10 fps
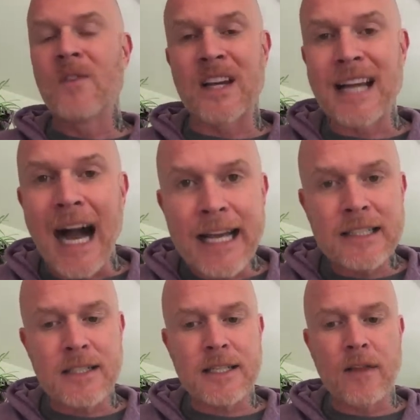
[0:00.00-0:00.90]
The
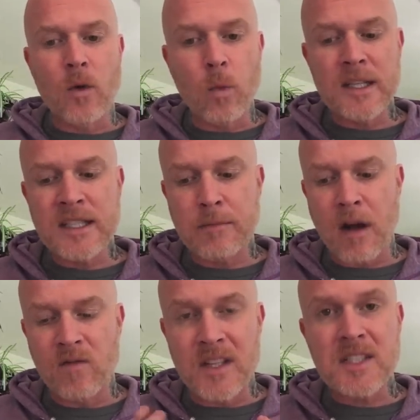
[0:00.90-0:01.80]
guidance and the wisdom
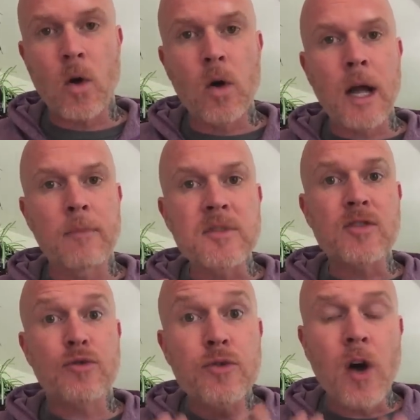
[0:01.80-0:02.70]
of the soul comes
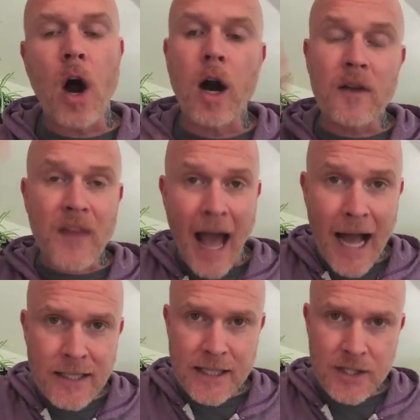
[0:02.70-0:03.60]
through the heart. The
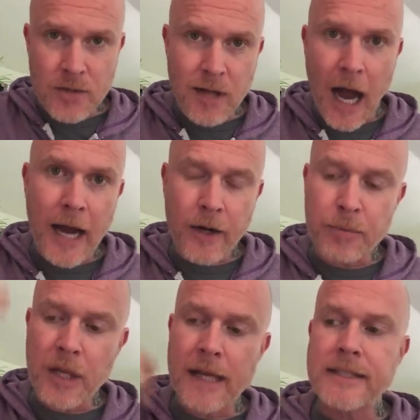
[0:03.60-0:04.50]
access to the higher
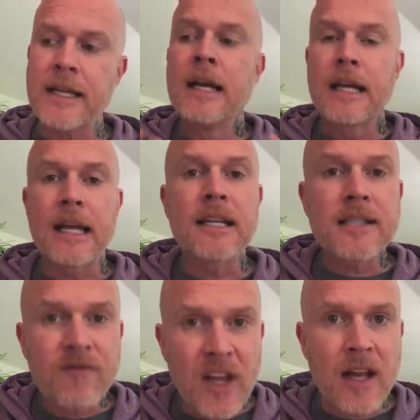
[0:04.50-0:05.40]
place
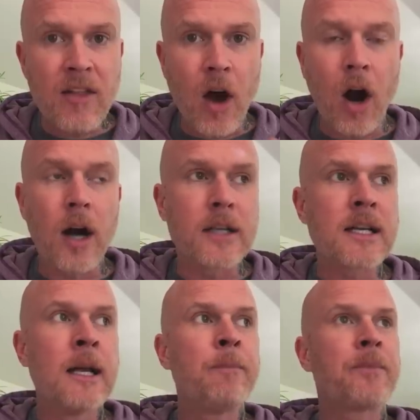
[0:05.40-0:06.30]
is via the heart.
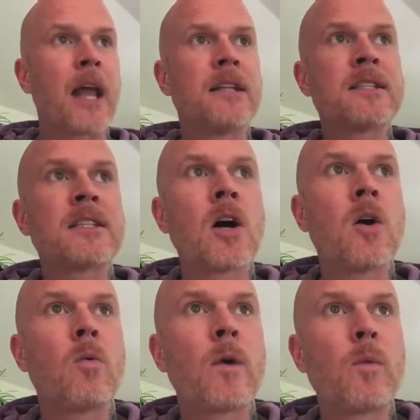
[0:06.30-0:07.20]
And
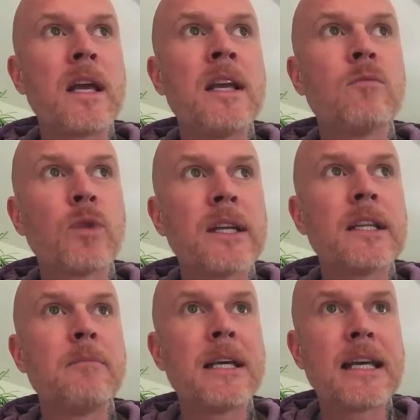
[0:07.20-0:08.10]
so when we
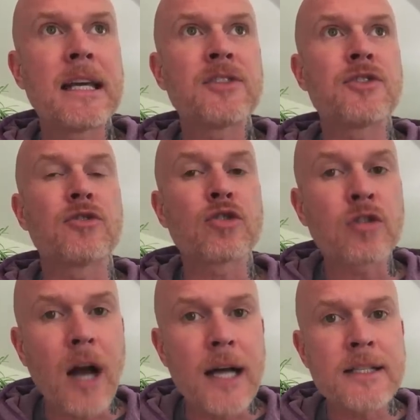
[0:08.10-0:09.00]
really begin to
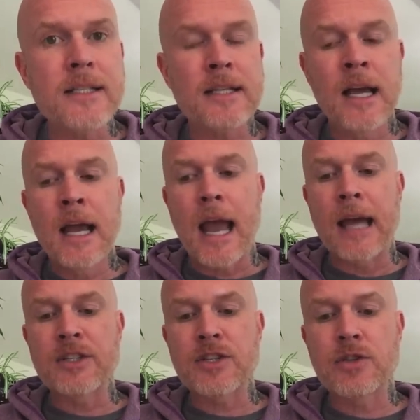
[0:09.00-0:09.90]
trust
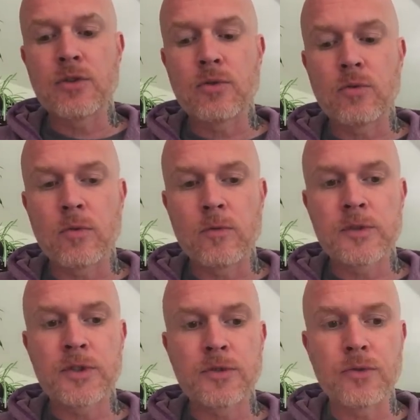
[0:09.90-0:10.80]
and to,
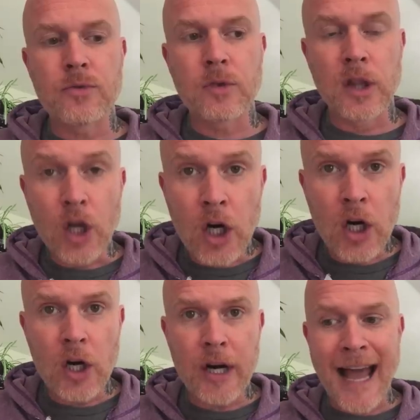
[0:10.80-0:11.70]
to
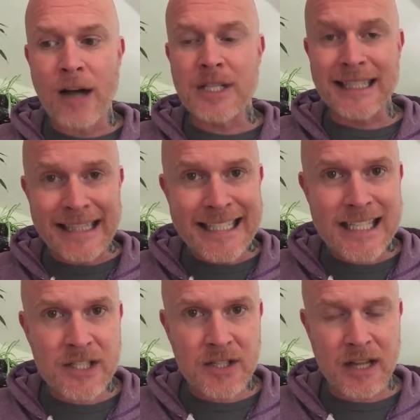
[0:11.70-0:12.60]
learn how to
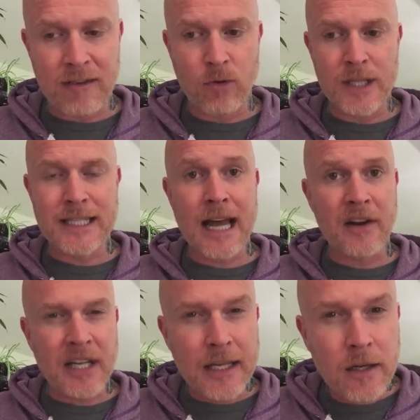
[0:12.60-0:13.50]
listen to that voice and how
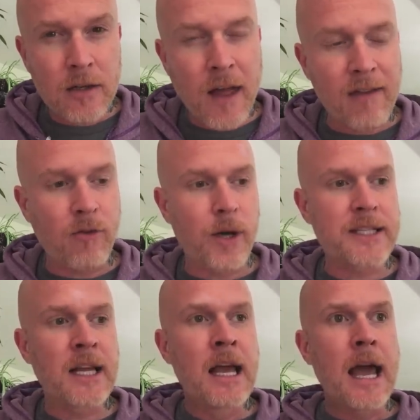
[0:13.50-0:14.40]
to hear that
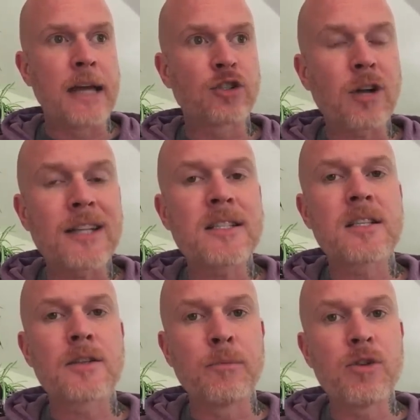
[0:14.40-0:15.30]
voice and
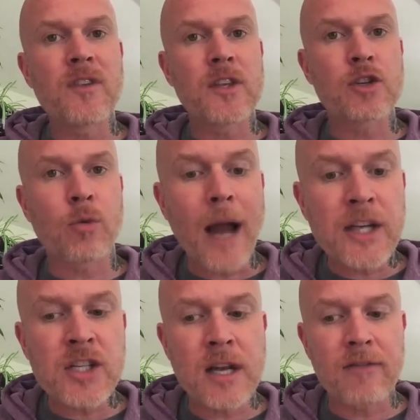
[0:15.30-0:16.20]
trust to move in the
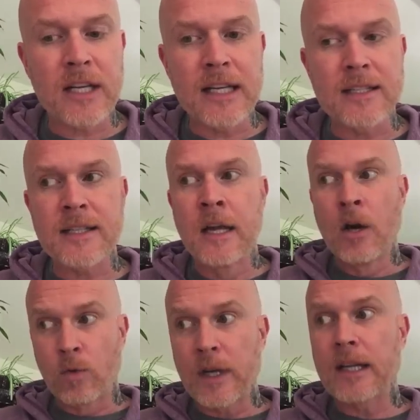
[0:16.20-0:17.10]
direction of it is
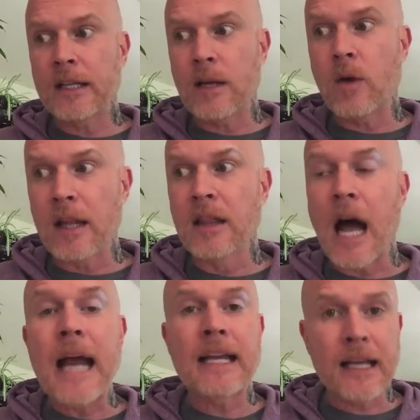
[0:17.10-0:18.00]
really
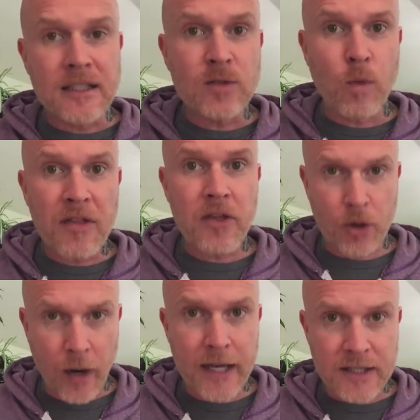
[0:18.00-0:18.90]
aligning us with the
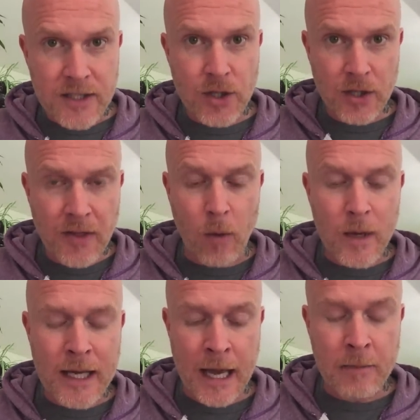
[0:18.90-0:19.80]
greatest good that
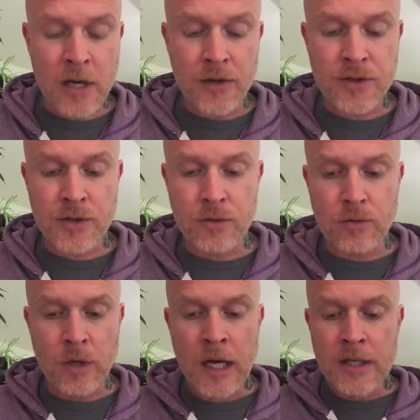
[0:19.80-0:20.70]
we came here
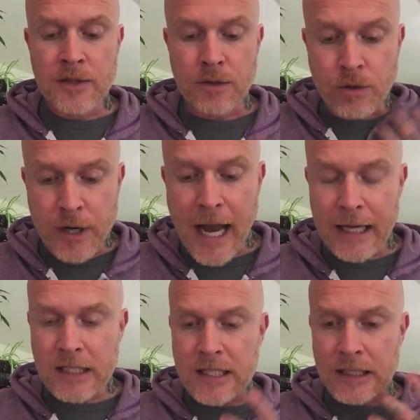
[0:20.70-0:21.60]
to, to
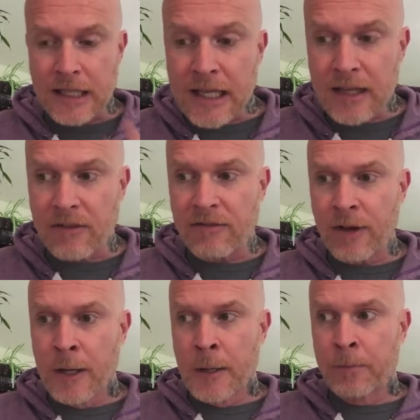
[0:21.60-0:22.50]
create and to live.